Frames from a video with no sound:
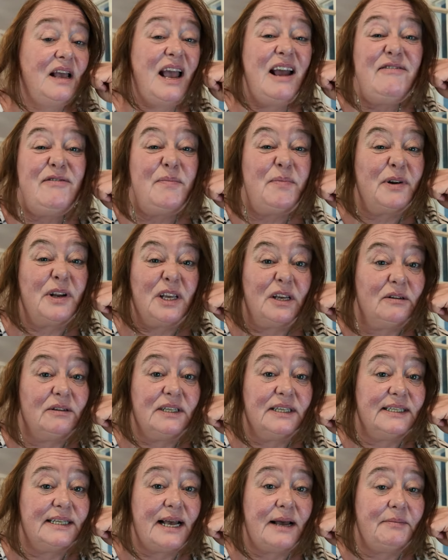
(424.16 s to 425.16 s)
Everybody
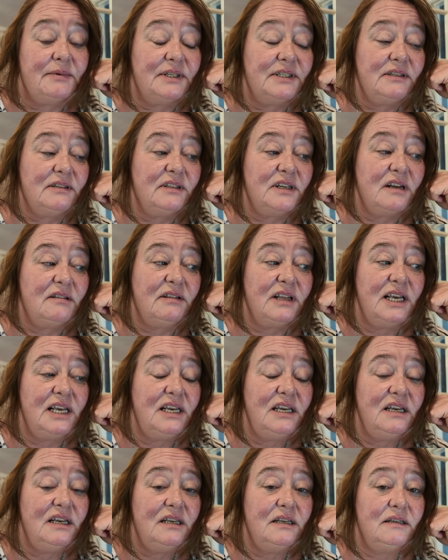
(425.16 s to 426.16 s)
uses Amazon, don't
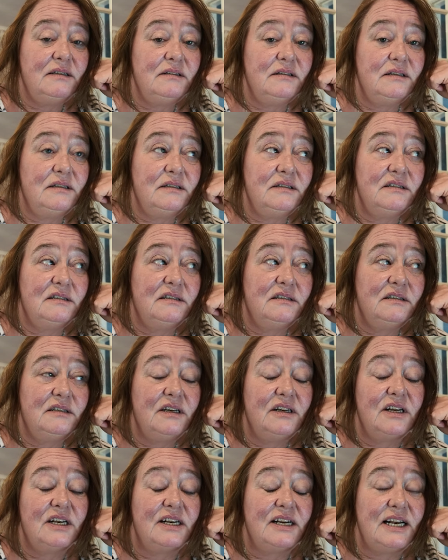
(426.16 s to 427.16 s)
they?
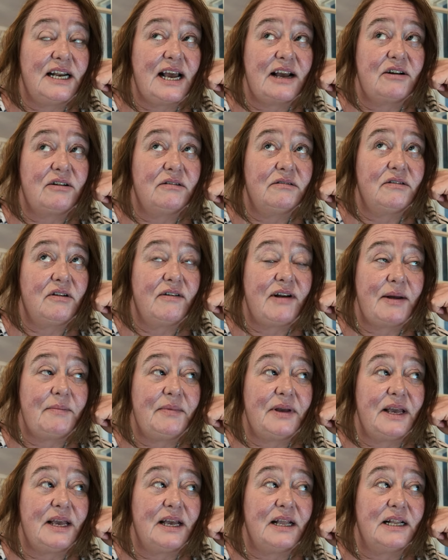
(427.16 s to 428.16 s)
You're going to
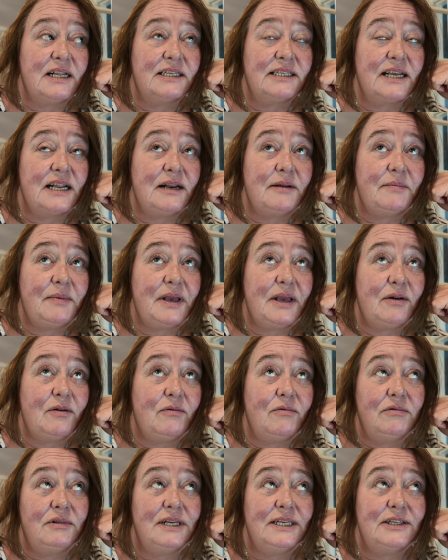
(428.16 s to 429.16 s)
correct me, and there's going to be
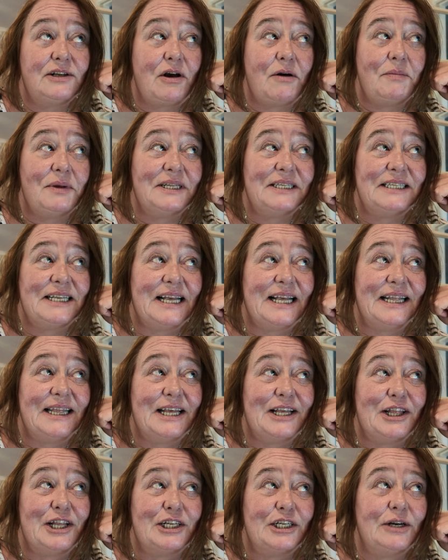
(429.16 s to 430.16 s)
all these comments saying
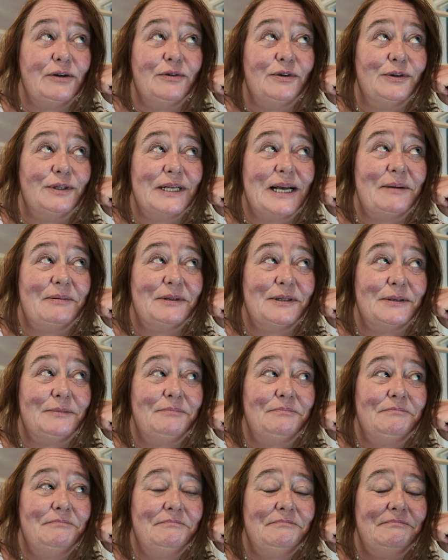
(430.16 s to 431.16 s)
that they don't use
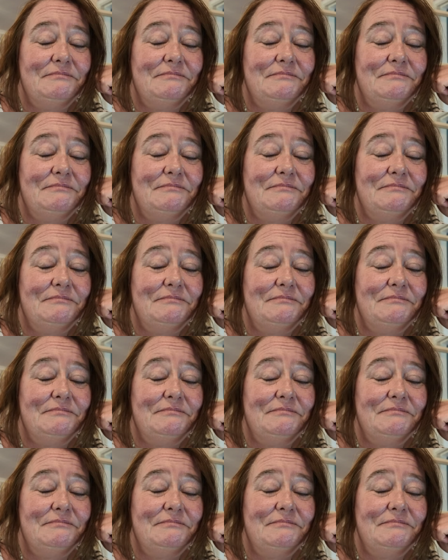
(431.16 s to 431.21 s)
Amazon.